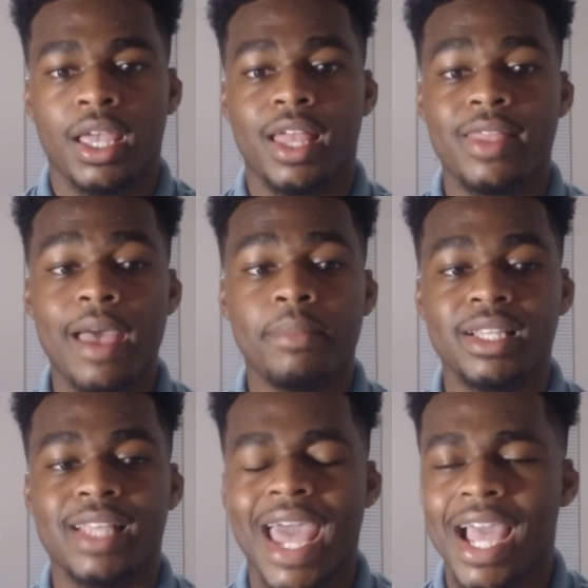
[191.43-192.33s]
And that
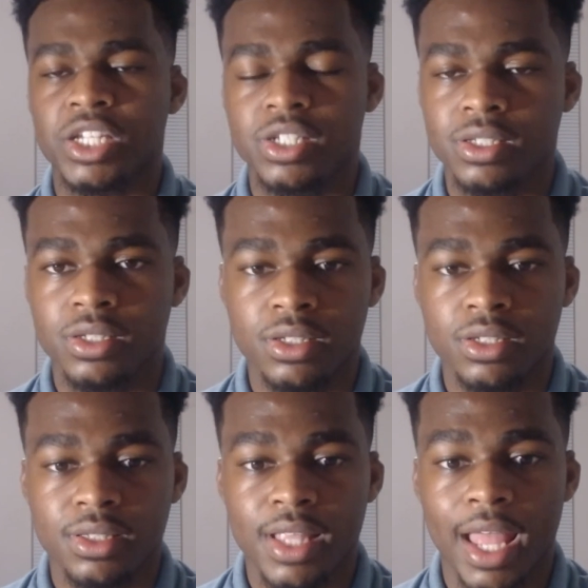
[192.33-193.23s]
means the actions
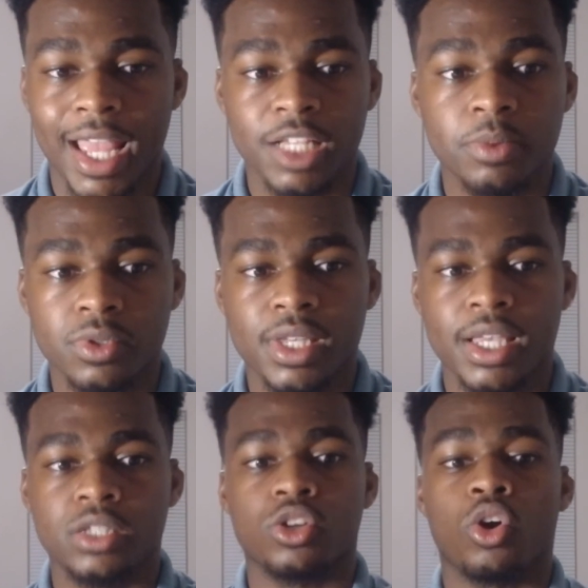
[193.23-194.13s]
that Ansible
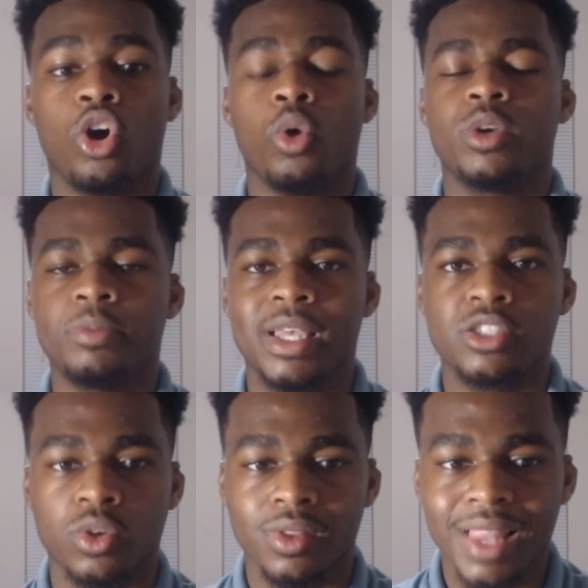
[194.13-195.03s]
takes are always
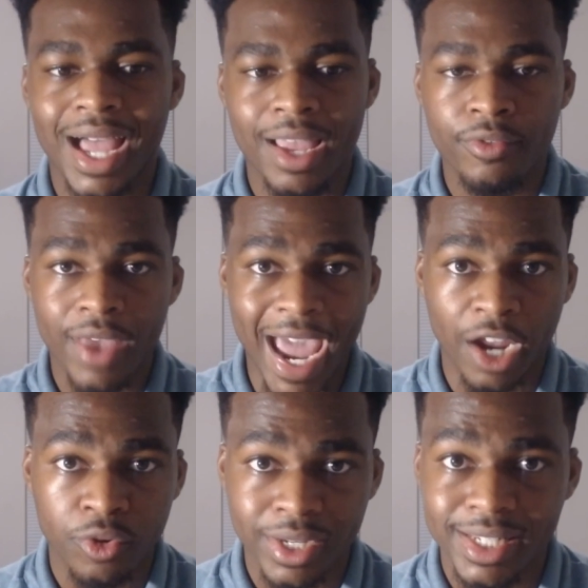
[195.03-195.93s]
based on live,
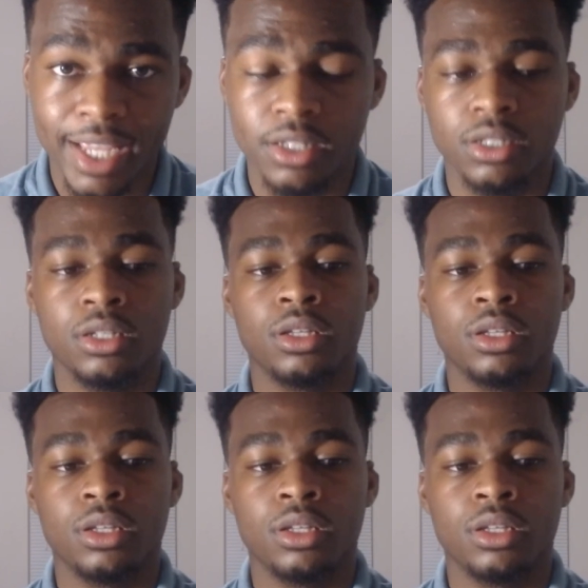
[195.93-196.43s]
accurate data.